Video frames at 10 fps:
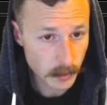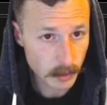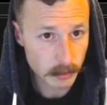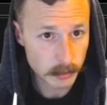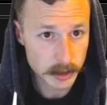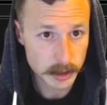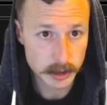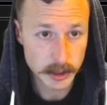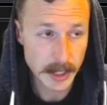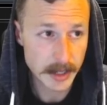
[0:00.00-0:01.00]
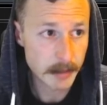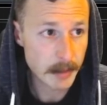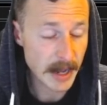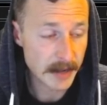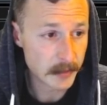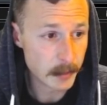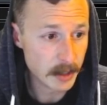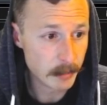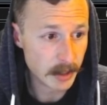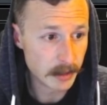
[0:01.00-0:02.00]
Which, yeah, that'd be bad for me,
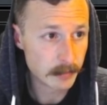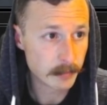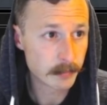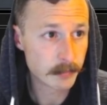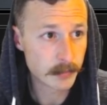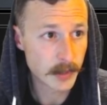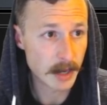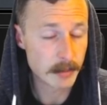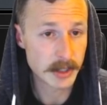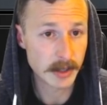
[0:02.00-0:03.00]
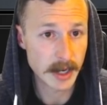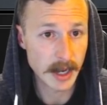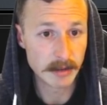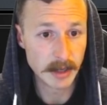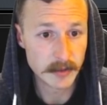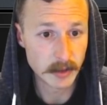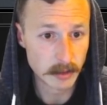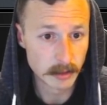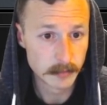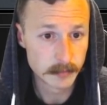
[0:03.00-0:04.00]
but then I'm still at a high life
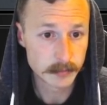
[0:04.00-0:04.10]
total.